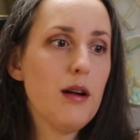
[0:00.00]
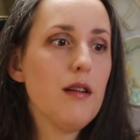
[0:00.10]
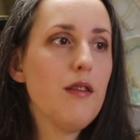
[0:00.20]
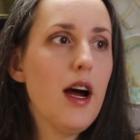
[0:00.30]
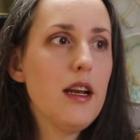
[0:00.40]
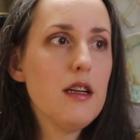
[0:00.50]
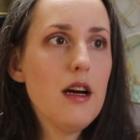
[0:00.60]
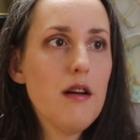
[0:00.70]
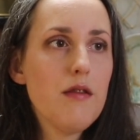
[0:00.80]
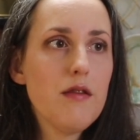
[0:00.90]
provide
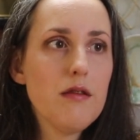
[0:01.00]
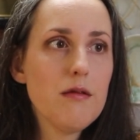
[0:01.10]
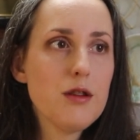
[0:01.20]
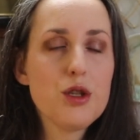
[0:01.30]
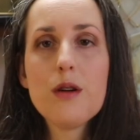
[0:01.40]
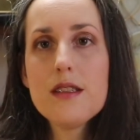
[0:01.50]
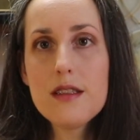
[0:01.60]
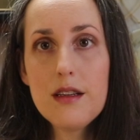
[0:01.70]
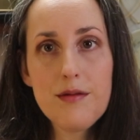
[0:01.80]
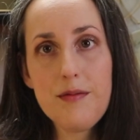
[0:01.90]
enough short
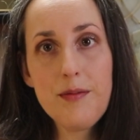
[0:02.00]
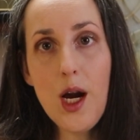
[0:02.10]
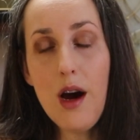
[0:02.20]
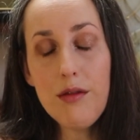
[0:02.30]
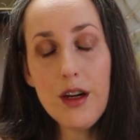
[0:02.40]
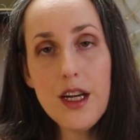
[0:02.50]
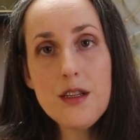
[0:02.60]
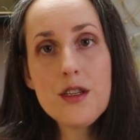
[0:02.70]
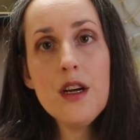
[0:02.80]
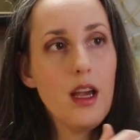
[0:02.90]
sleeve coverage,